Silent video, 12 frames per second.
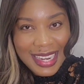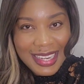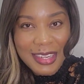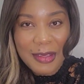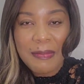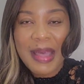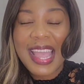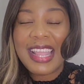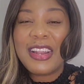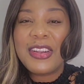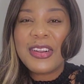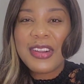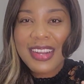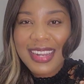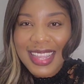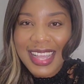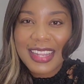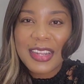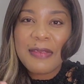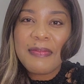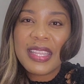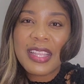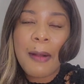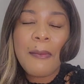a little by learning a little
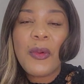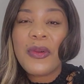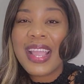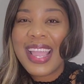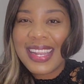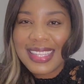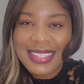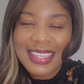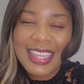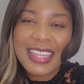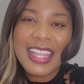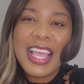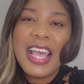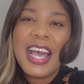bit more editing,